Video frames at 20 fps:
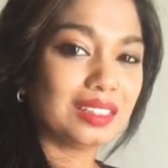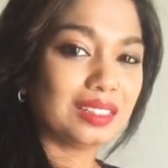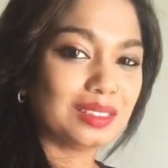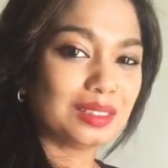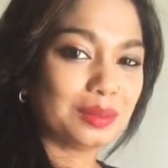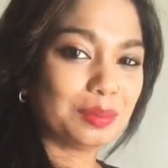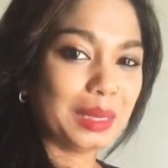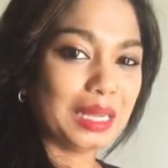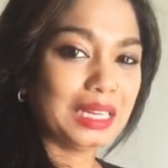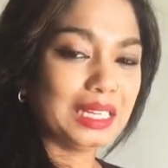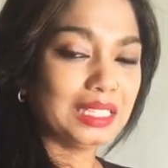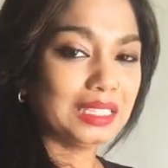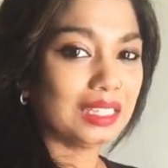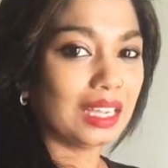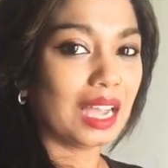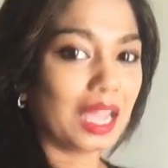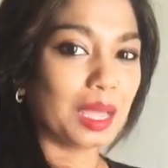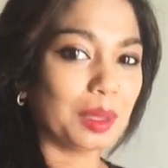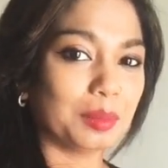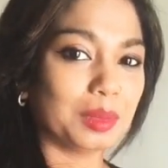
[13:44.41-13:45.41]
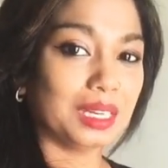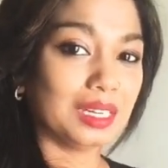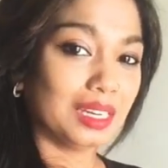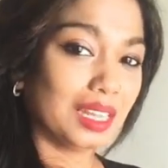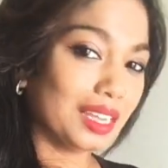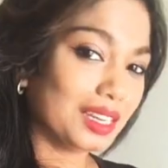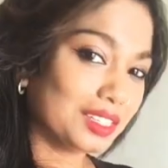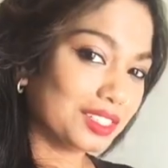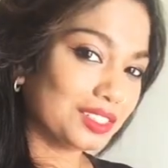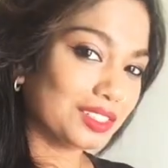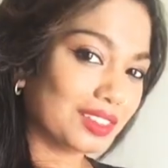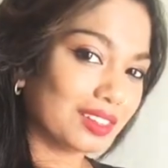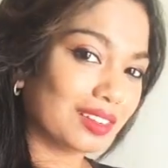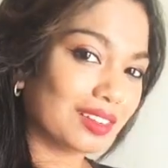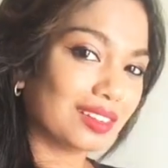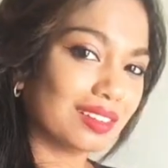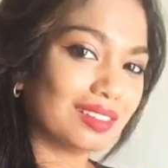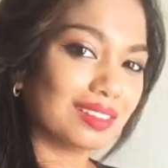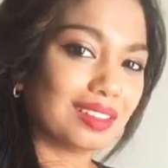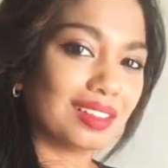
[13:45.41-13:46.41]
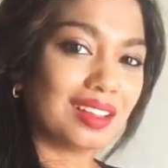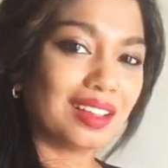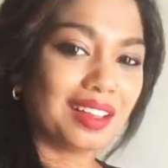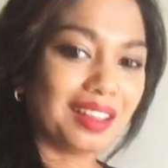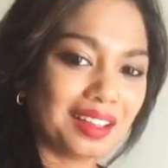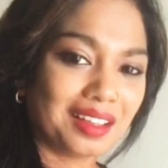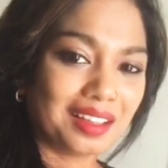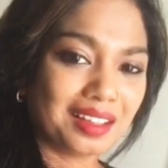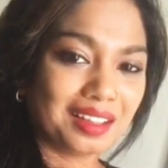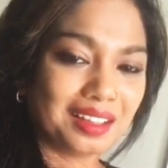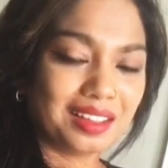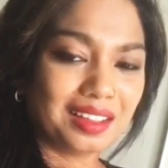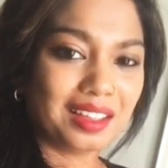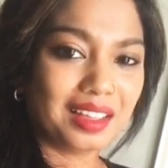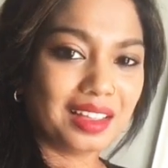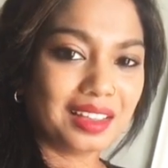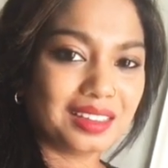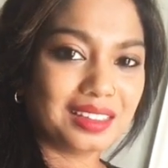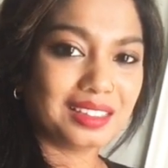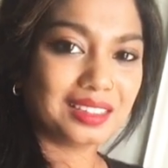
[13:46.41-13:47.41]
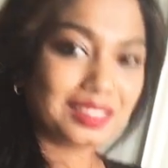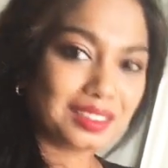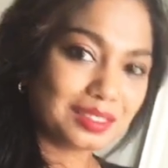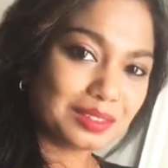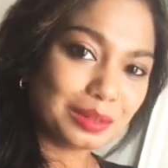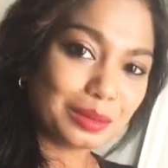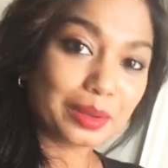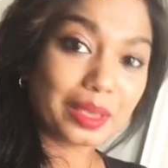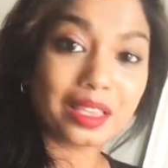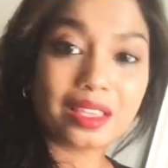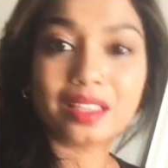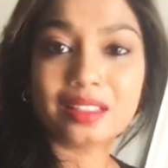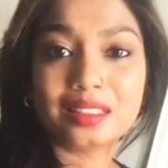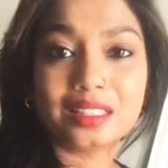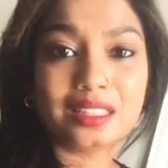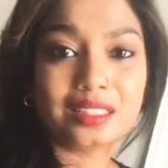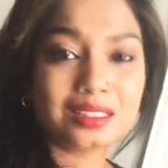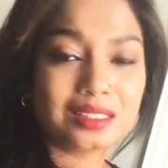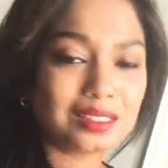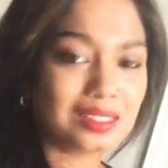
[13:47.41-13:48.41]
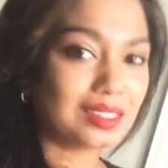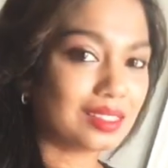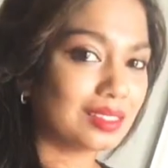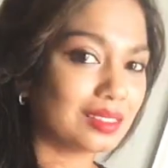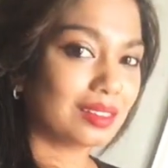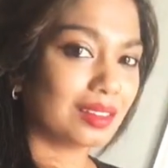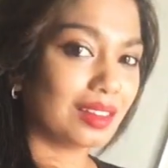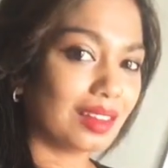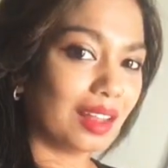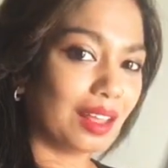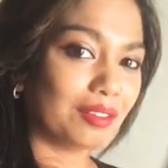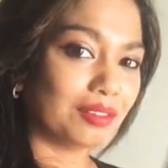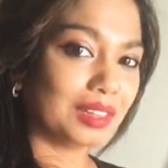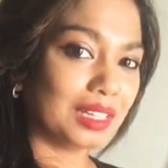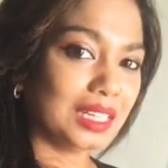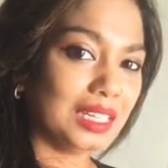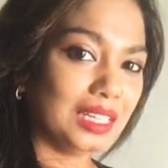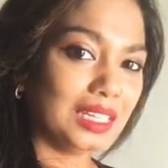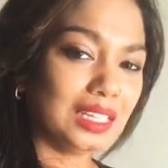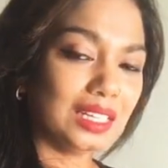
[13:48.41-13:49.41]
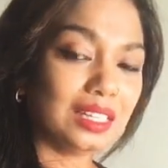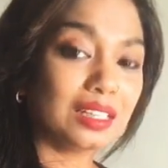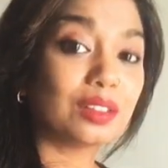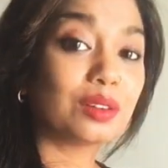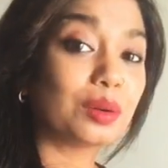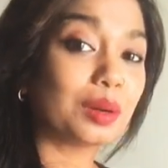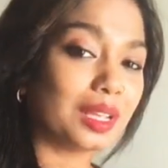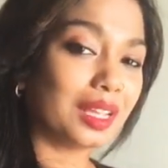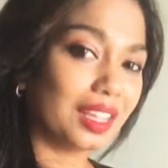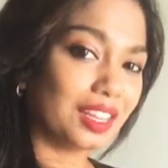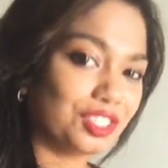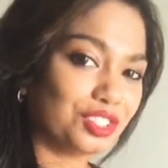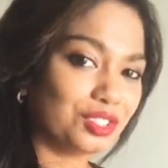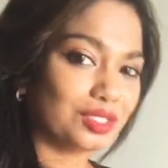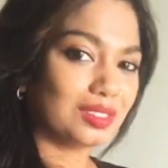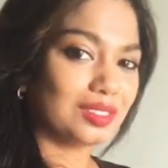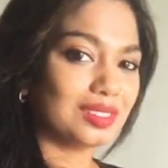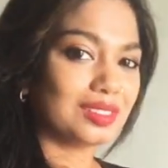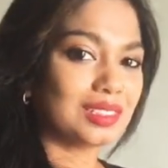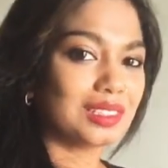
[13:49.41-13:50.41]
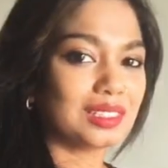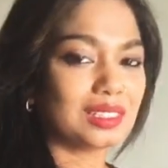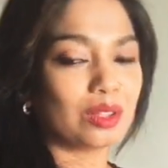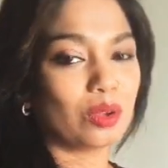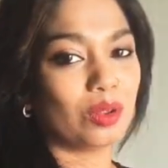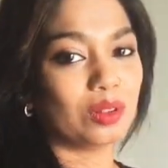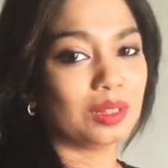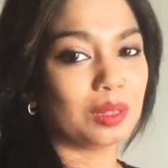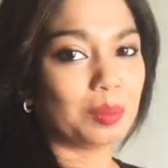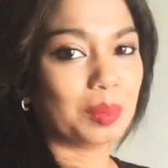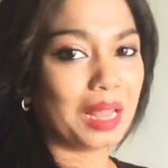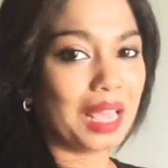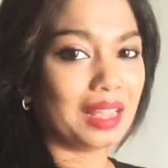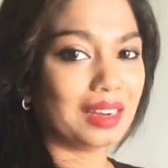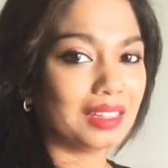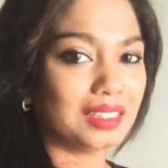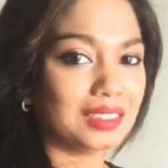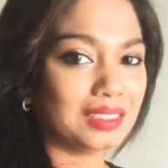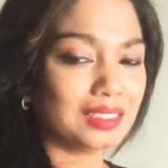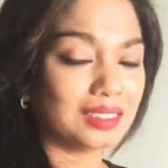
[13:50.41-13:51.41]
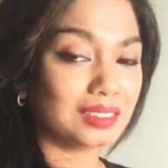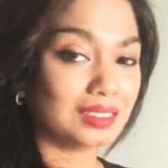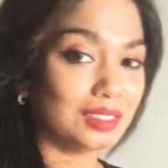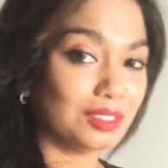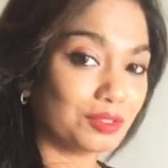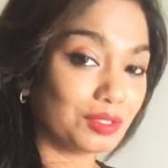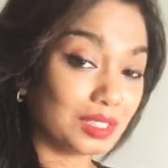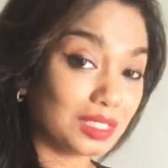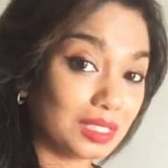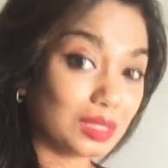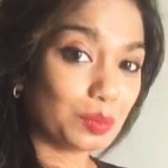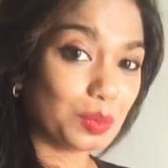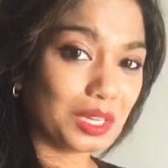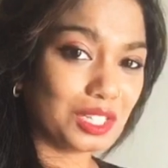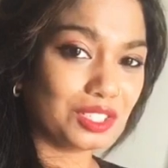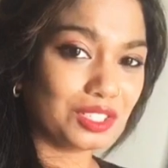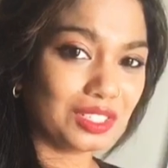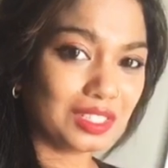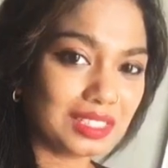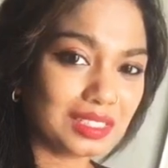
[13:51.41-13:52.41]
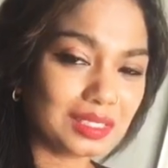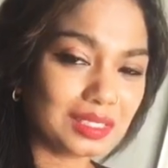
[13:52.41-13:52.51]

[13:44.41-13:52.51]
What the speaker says: Spending time in nature and looking at these lovely creations on the planet, different species.